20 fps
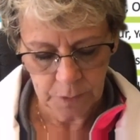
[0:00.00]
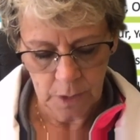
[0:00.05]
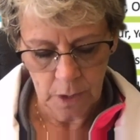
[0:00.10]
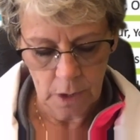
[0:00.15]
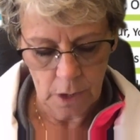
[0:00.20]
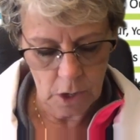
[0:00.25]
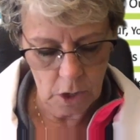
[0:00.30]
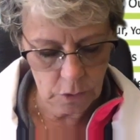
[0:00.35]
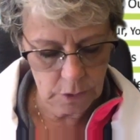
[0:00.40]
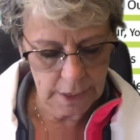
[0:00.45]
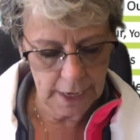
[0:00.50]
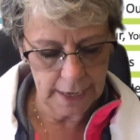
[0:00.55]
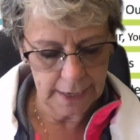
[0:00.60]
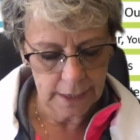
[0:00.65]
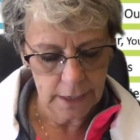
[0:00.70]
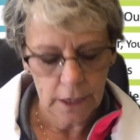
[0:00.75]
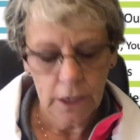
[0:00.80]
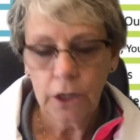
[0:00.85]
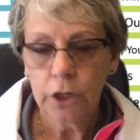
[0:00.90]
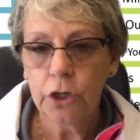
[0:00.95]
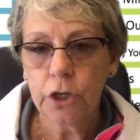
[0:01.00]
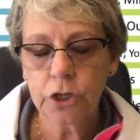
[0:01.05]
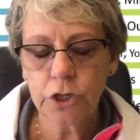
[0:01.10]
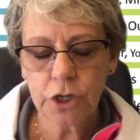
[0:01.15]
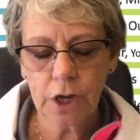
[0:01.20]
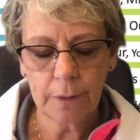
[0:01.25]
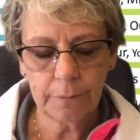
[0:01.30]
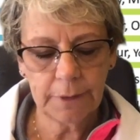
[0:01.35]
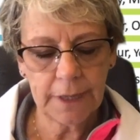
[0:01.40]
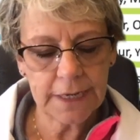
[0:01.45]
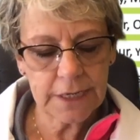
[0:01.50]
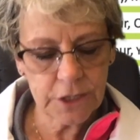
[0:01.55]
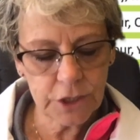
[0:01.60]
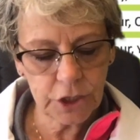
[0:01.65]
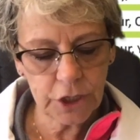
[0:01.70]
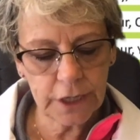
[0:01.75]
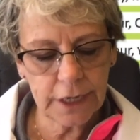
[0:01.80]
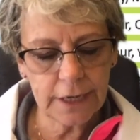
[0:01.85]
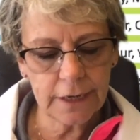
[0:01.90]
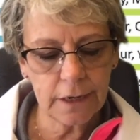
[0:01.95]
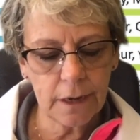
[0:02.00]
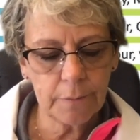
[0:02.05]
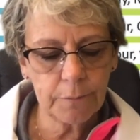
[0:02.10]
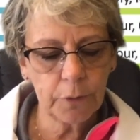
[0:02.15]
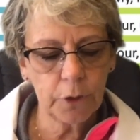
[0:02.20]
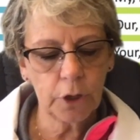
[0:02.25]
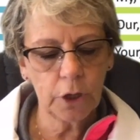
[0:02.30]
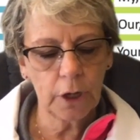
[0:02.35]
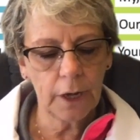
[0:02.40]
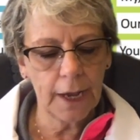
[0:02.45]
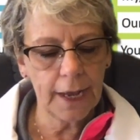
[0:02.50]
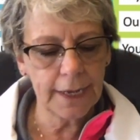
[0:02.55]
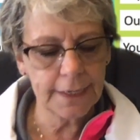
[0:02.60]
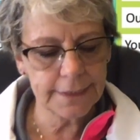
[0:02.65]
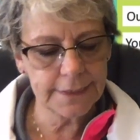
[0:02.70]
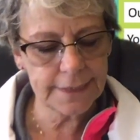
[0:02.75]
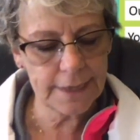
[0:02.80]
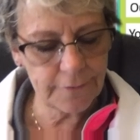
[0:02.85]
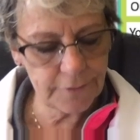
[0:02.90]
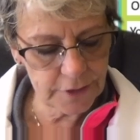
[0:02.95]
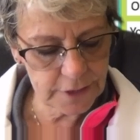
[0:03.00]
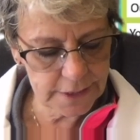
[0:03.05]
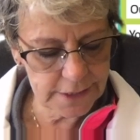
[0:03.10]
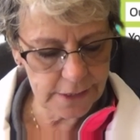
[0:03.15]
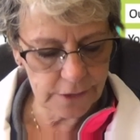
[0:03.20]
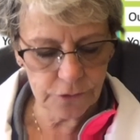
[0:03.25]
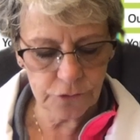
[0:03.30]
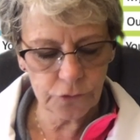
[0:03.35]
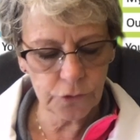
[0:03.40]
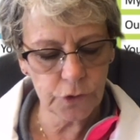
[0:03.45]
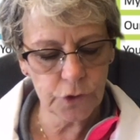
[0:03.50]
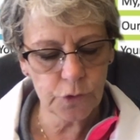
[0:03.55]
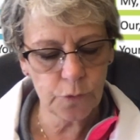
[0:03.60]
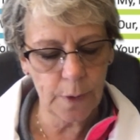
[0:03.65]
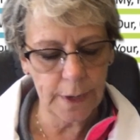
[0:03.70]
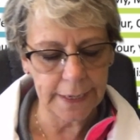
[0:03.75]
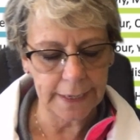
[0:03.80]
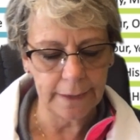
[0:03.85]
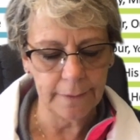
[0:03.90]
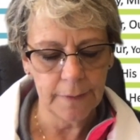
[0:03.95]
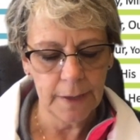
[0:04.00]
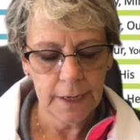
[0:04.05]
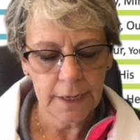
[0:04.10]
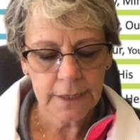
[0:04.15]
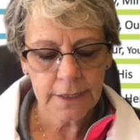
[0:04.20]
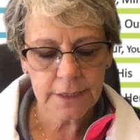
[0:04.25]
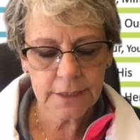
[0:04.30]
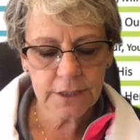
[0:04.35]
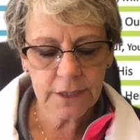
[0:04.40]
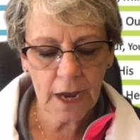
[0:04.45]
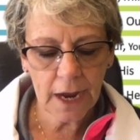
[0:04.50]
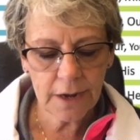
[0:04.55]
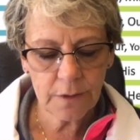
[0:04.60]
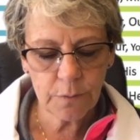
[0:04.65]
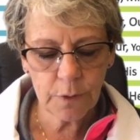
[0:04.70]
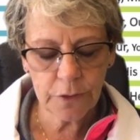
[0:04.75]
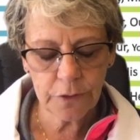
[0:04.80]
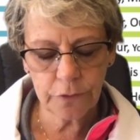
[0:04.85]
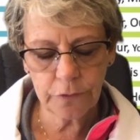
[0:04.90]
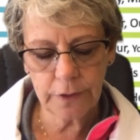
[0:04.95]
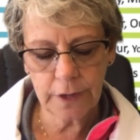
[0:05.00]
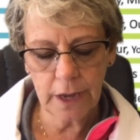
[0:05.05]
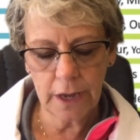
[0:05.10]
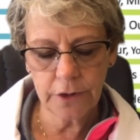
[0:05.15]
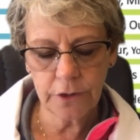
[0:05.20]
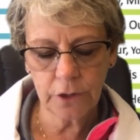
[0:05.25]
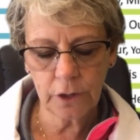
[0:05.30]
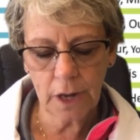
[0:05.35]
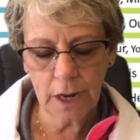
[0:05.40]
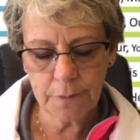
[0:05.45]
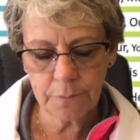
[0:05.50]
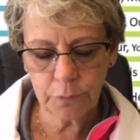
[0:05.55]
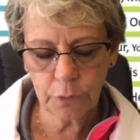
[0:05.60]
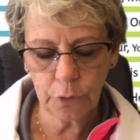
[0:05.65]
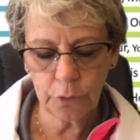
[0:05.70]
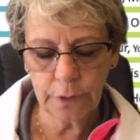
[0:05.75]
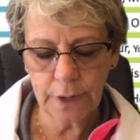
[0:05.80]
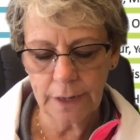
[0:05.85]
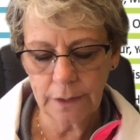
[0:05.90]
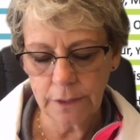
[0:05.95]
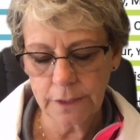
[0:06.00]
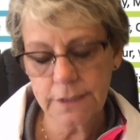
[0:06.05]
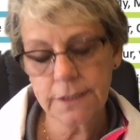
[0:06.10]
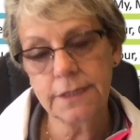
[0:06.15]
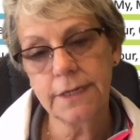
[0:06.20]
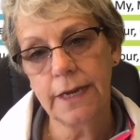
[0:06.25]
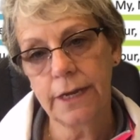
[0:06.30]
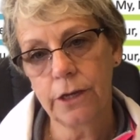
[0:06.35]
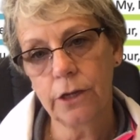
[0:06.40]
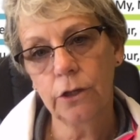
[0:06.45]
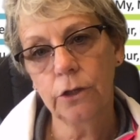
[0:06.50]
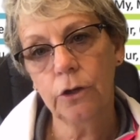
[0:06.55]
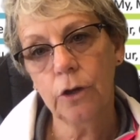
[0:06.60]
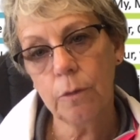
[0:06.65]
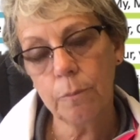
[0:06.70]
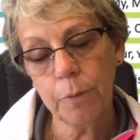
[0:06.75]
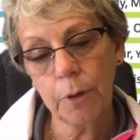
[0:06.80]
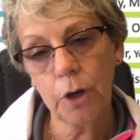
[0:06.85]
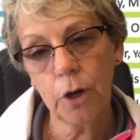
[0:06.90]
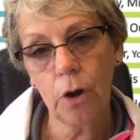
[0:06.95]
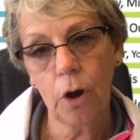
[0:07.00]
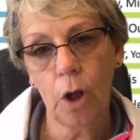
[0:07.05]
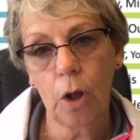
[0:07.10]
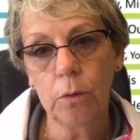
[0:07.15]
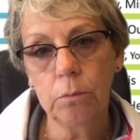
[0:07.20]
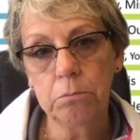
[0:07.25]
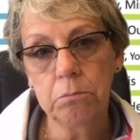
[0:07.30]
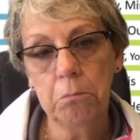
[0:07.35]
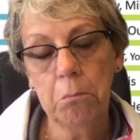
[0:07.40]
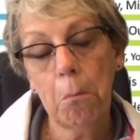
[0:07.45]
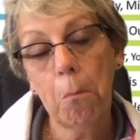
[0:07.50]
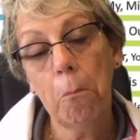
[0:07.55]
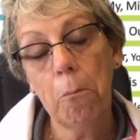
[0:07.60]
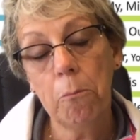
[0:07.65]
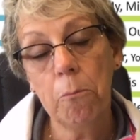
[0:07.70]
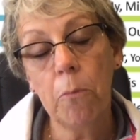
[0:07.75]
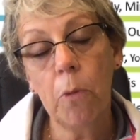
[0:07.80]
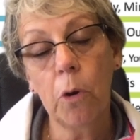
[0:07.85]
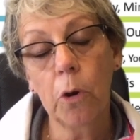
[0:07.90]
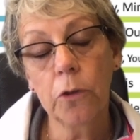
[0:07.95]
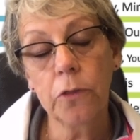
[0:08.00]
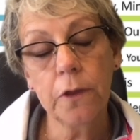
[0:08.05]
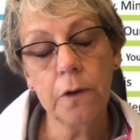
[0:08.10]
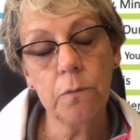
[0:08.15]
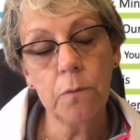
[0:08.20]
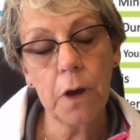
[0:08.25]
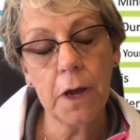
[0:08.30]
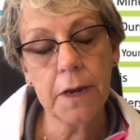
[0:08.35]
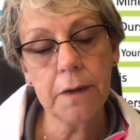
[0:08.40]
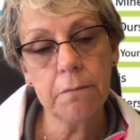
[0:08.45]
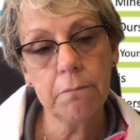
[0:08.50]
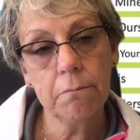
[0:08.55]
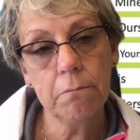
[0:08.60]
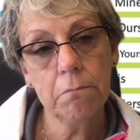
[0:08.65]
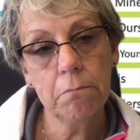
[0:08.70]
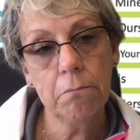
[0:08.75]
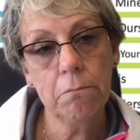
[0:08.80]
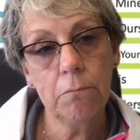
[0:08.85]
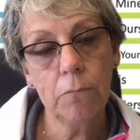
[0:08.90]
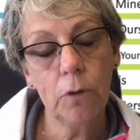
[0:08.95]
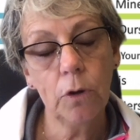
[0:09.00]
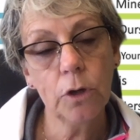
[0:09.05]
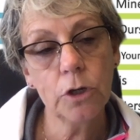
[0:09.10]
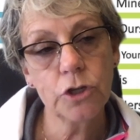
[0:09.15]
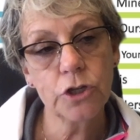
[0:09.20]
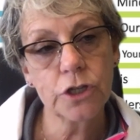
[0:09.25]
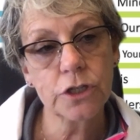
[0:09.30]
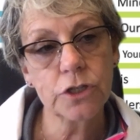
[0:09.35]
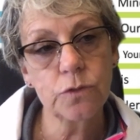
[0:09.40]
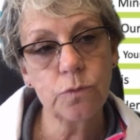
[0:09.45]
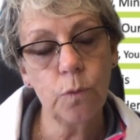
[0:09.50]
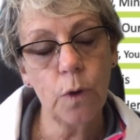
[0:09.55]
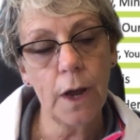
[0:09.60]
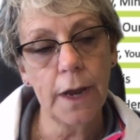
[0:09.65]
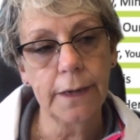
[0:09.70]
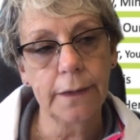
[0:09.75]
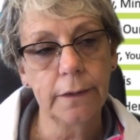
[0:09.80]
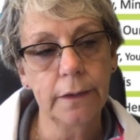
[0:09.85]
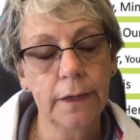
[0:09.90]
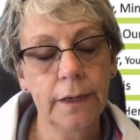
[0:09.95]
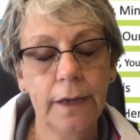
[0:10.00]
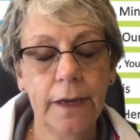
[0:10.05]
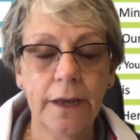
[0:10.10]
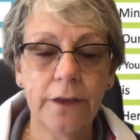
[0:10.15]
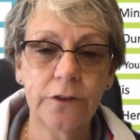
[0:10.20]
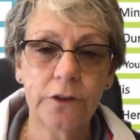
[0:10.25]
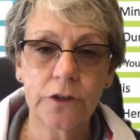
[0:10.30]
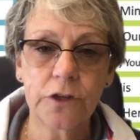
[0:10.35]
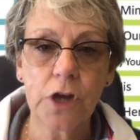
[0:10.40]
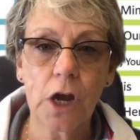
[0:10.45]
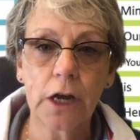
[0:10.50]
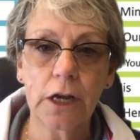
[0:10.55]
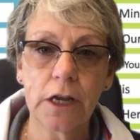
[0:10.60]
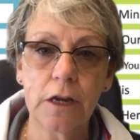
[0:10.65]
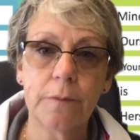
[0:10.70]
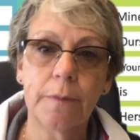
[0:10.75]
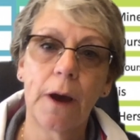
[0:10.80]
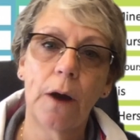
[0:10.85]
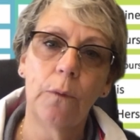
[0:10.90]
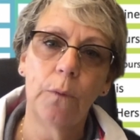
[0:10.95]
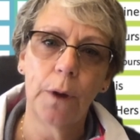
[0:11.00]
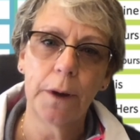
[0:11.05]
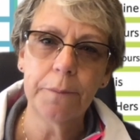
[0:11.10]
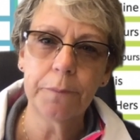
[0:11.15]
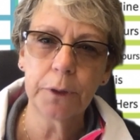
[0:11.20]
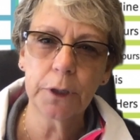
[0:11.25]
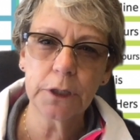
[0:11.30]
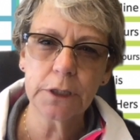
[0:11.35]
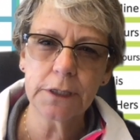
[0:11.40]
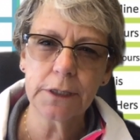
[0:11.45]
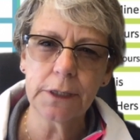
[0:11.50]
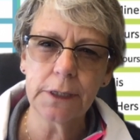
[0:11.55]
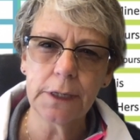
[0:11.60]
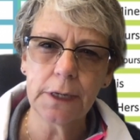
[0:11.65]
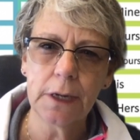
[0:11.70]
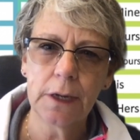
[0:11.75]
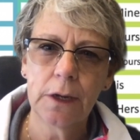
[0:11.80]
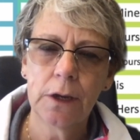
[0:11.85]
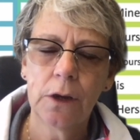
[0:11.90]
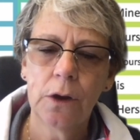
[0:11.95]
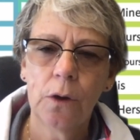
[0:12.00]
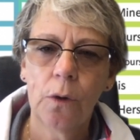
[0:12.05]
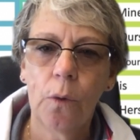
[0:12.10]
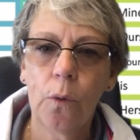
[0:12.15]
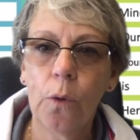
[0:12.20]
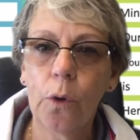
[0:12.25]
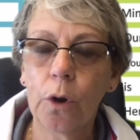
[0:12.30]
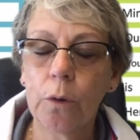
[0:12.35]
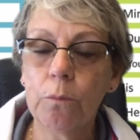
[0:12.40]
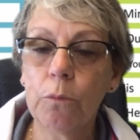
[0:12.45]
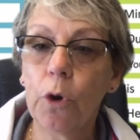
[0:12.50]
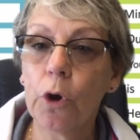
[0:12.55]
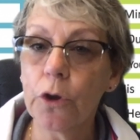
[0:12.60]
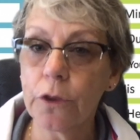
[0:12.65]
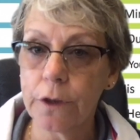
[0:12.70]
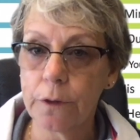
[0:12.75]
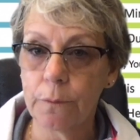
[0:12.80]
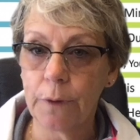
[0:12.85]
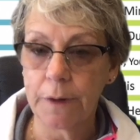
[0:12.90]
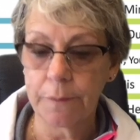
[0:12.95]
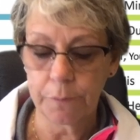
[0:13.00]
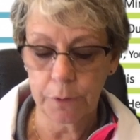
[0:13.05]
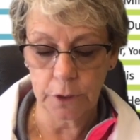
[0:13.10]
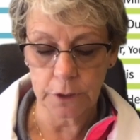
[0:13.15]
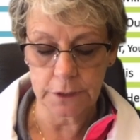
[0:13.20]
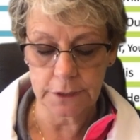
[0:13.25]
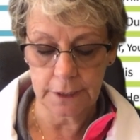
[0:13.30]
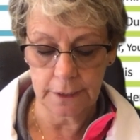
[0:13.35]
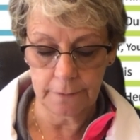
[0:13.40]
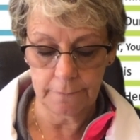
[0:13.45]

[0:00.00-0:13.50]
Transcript: Okay, good job. Let's look at number 17 through 20. Decide whether the underlined pronoun is singular or plural. More than one or just one? Is it talking about one person or more than one person?